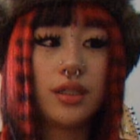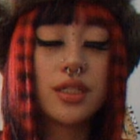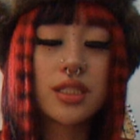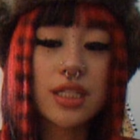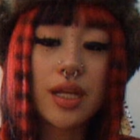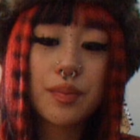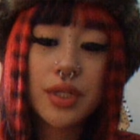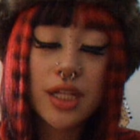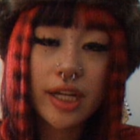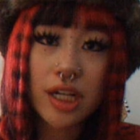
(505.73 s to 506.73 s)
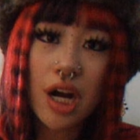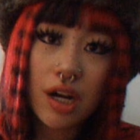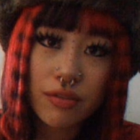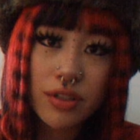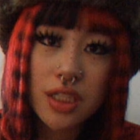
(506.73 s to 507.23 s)
Send me like
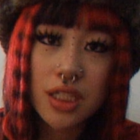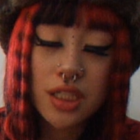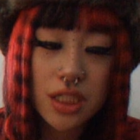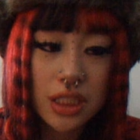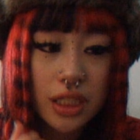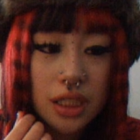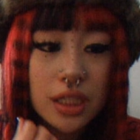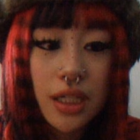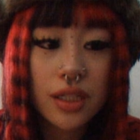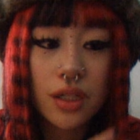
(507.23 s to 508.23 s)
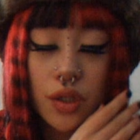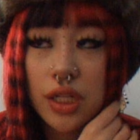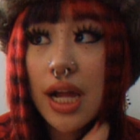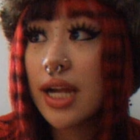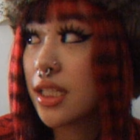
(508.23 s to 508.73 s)
offers and shit. Low-key,
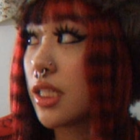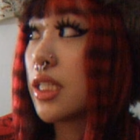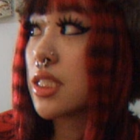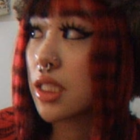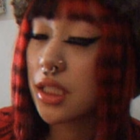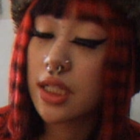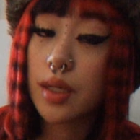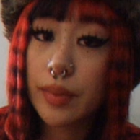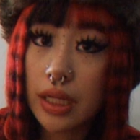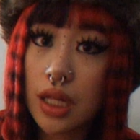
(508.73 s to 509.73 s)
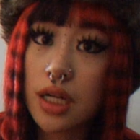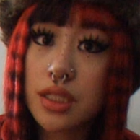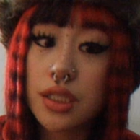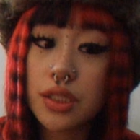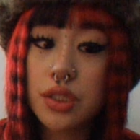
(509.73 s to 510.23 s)
I need to clean out my
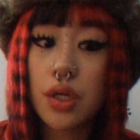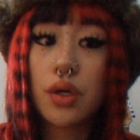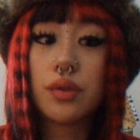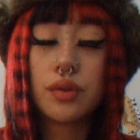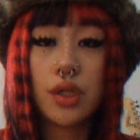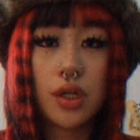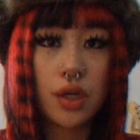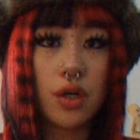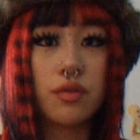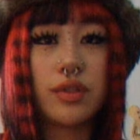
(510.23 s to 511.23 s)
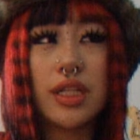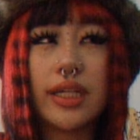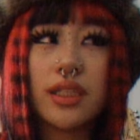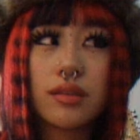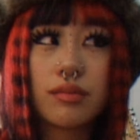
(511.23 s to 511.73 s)
closet, so hopefully
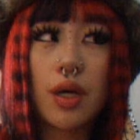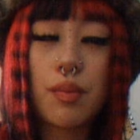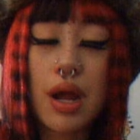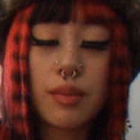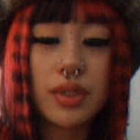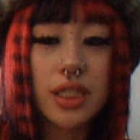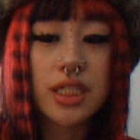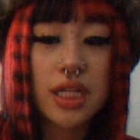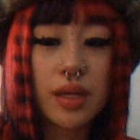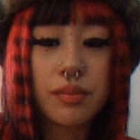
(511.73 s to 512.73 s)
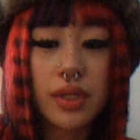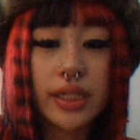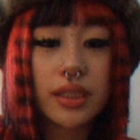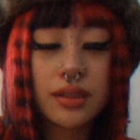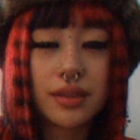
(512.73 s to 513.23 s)
like I'll probably accept
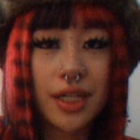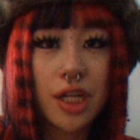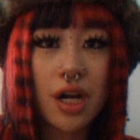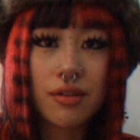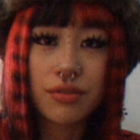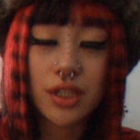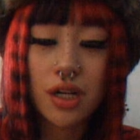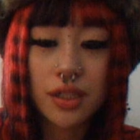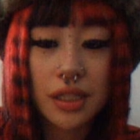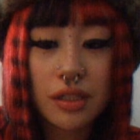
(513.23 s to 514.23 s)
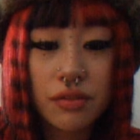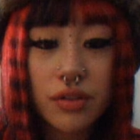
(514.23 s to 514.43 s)
like any offer y'all give.